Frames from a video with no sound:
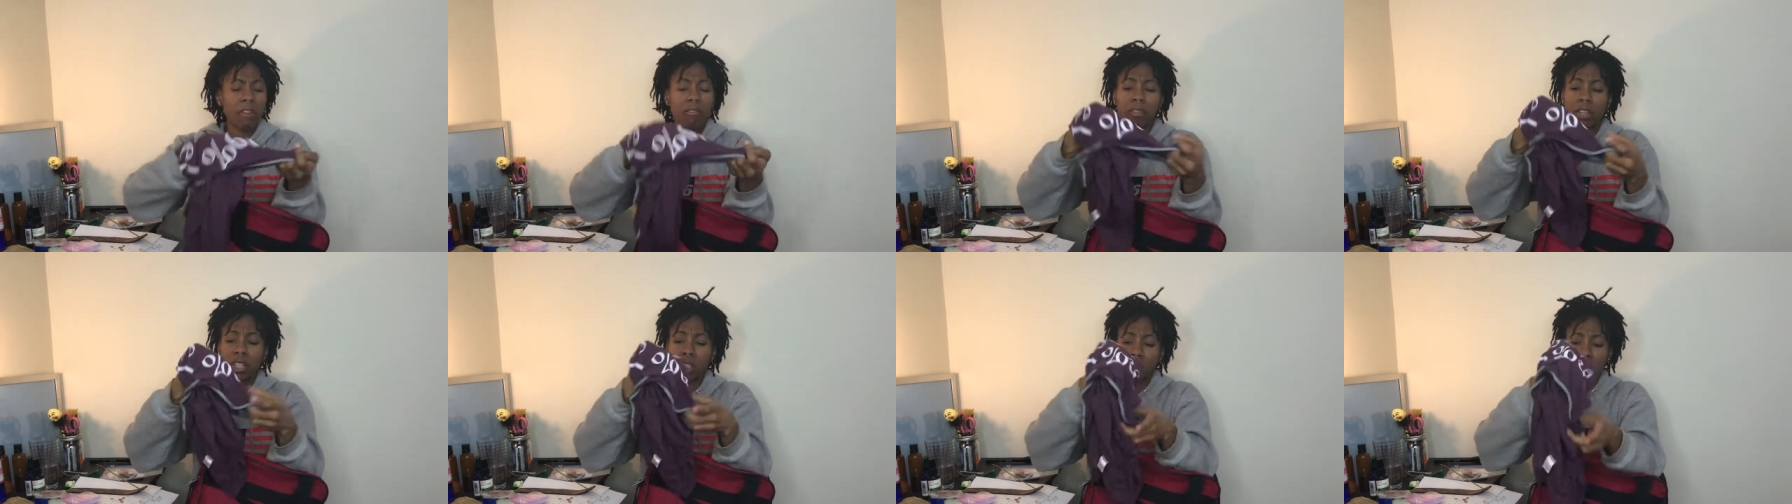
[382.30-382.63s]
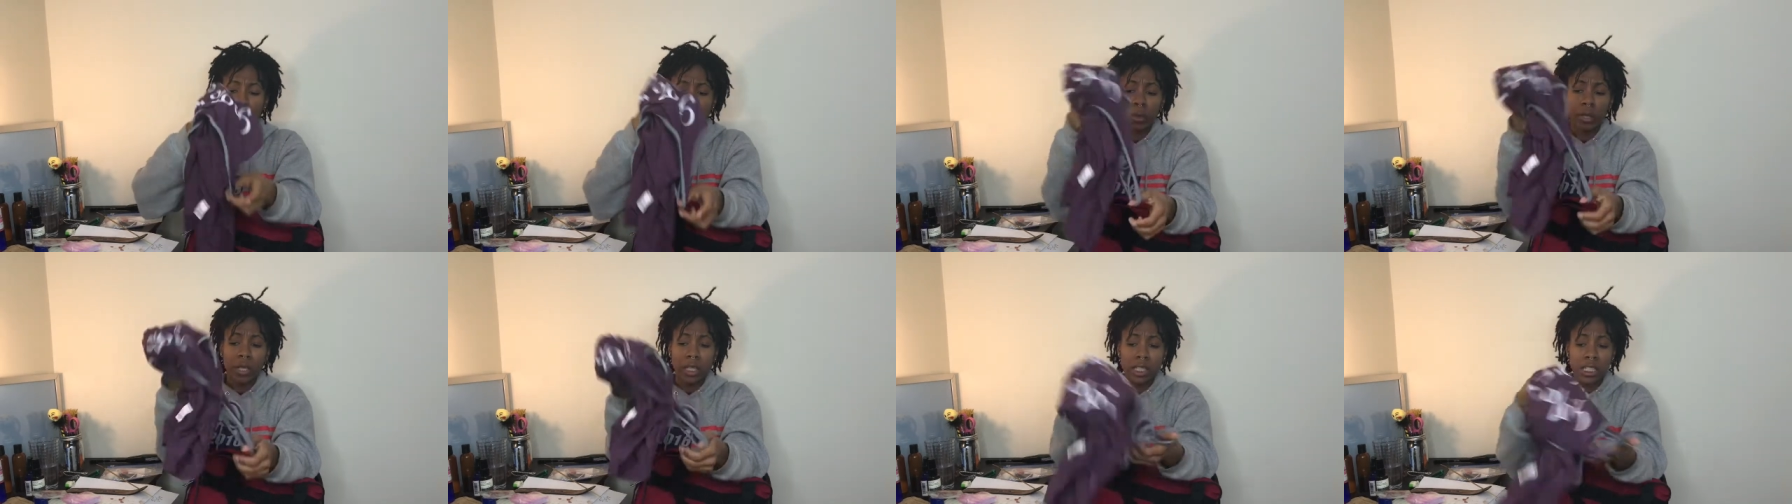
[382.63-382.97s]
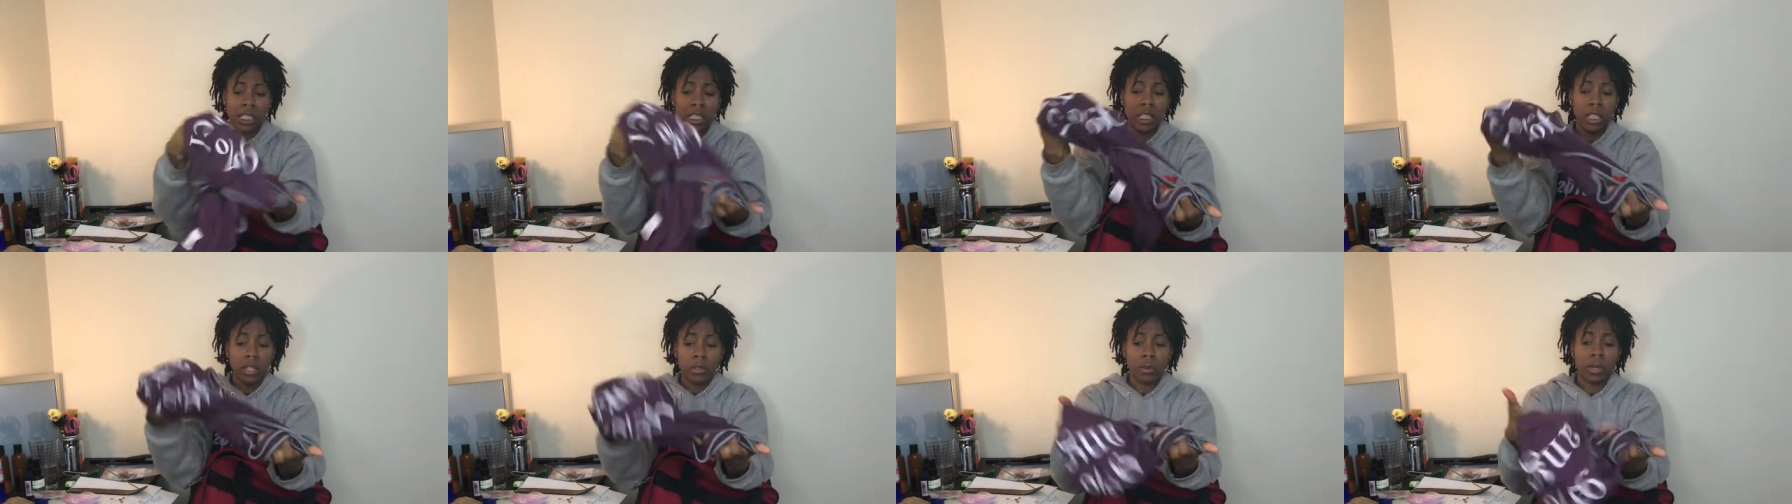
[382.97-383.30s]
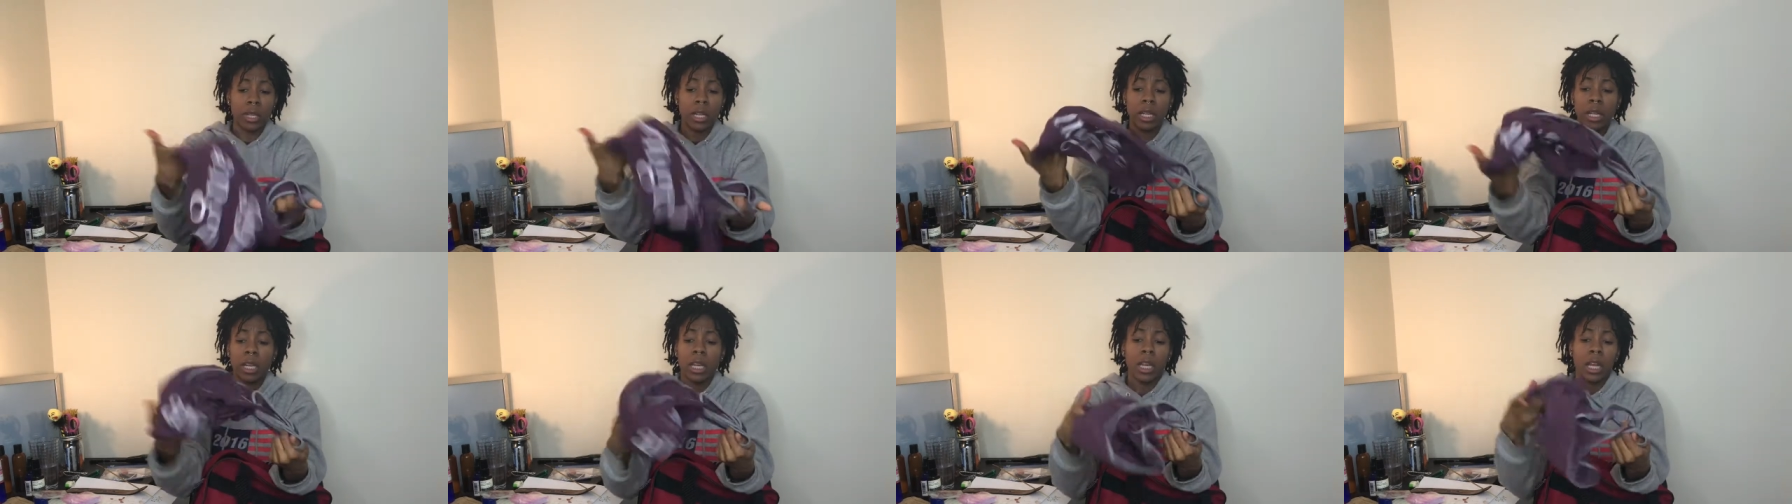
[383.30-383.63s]
Victoria's
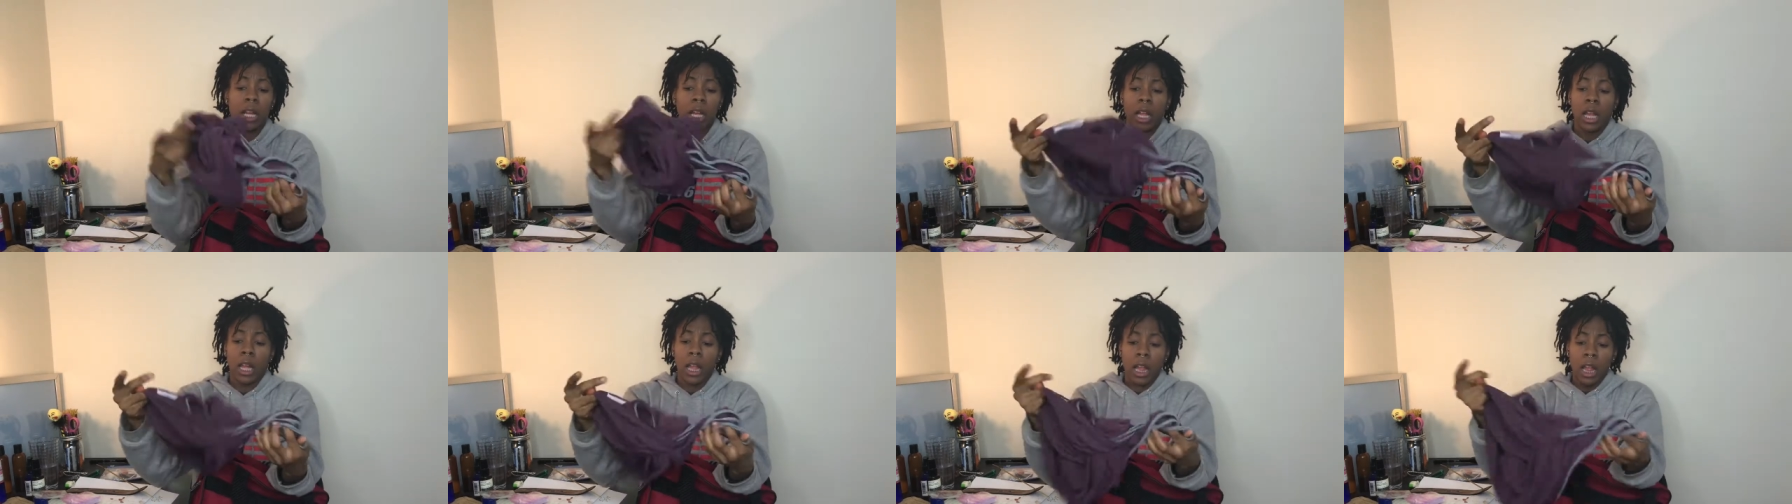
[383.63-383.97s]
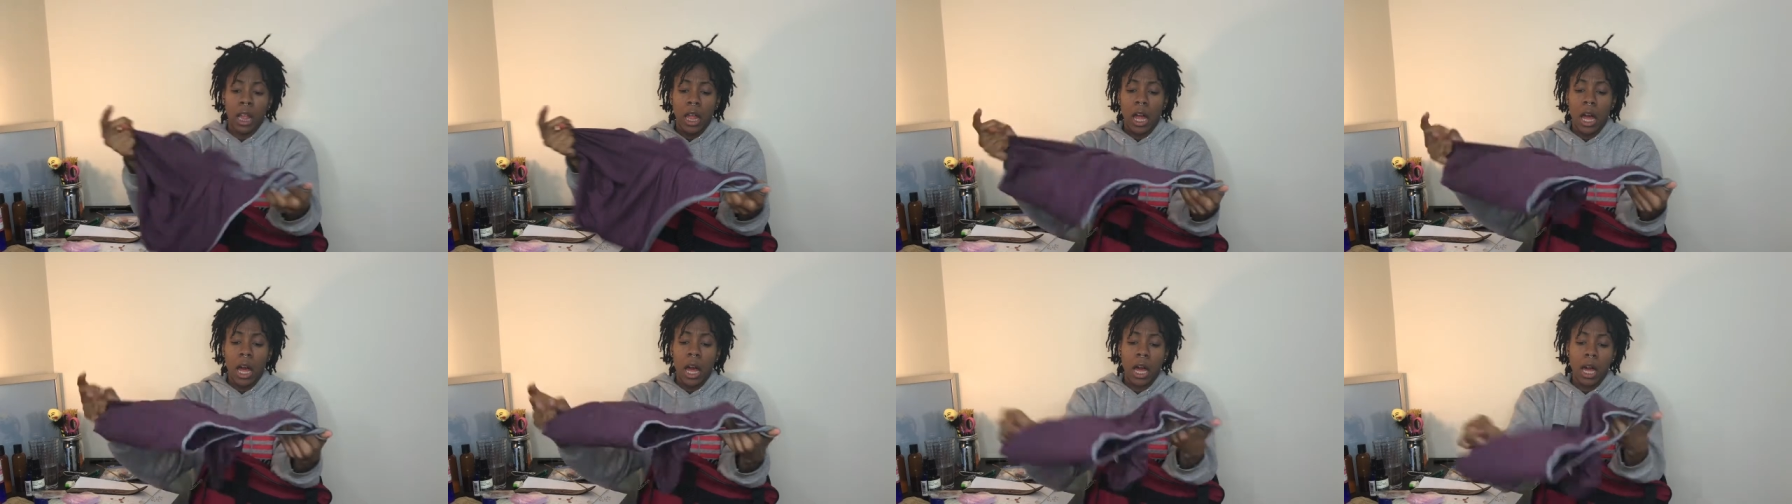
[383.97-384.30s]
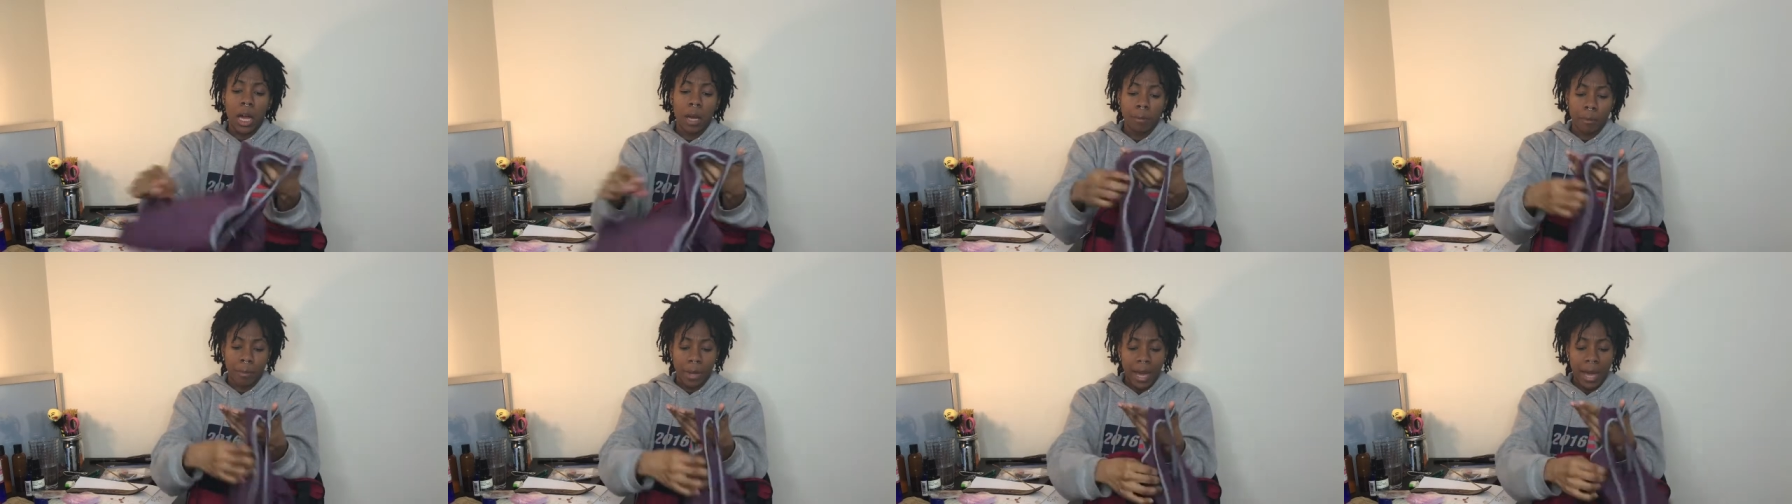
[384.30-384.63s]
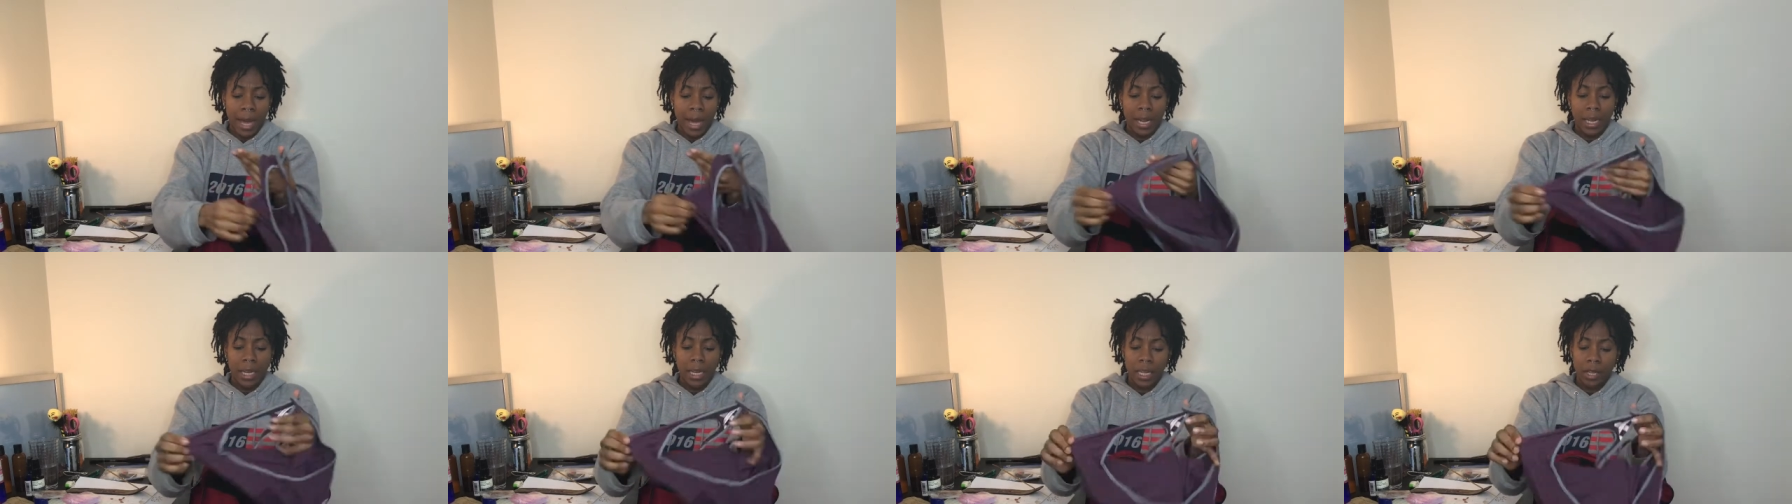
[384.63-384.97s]
Secret. Um, I
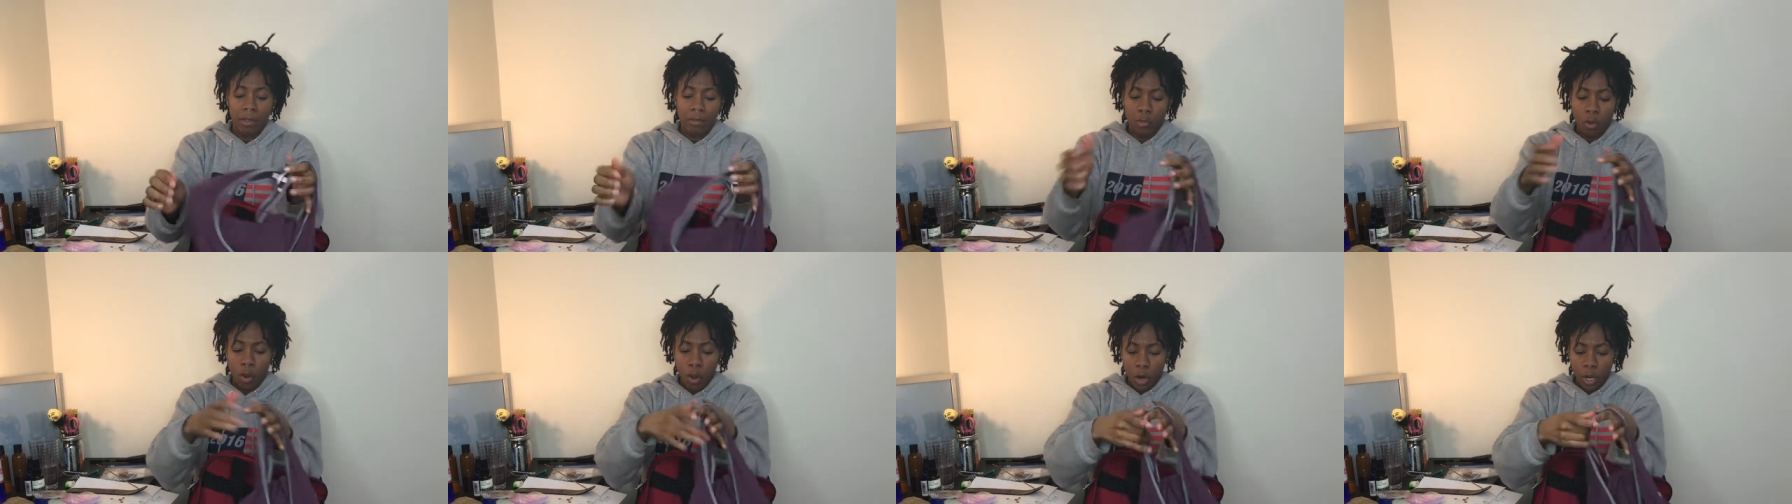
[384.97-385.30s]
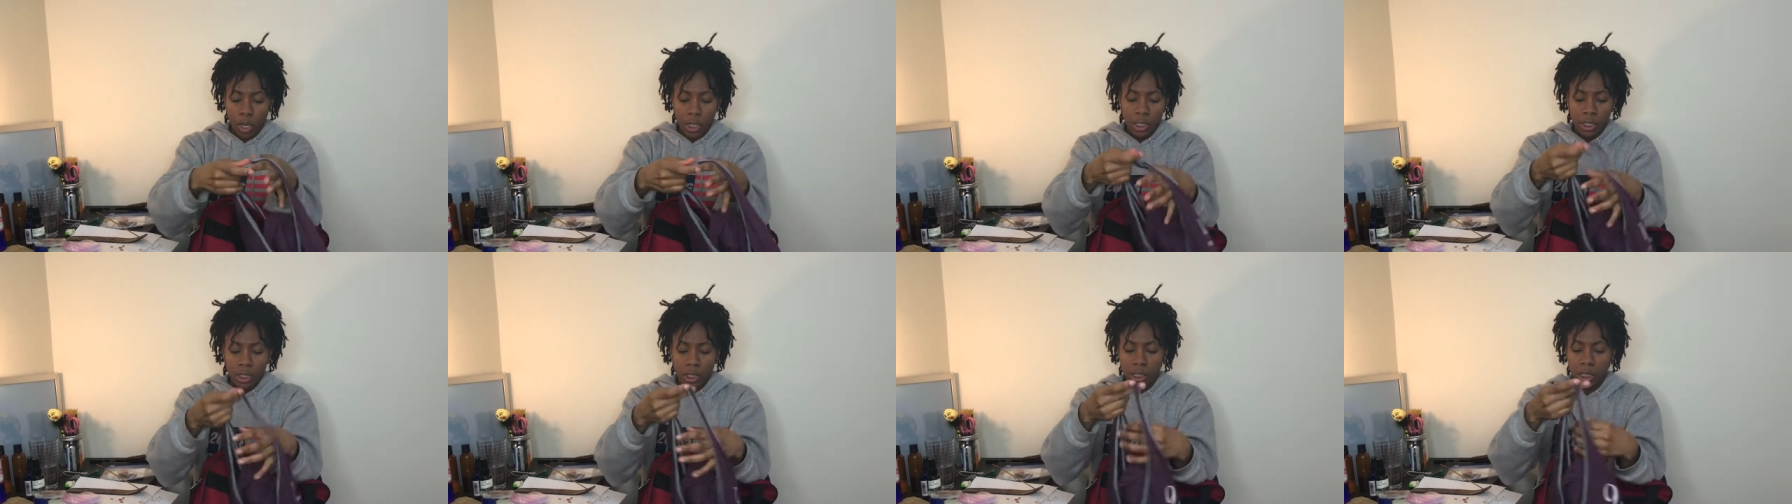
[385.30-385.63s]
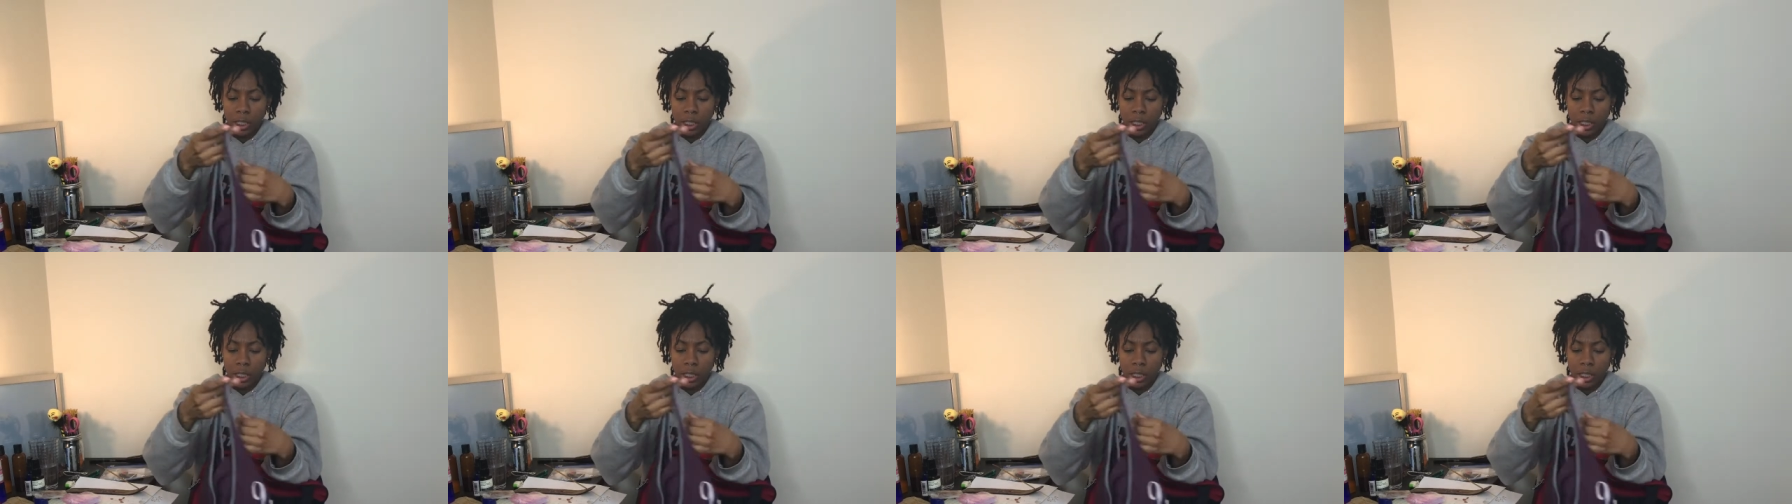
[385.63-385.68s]
had a gift card.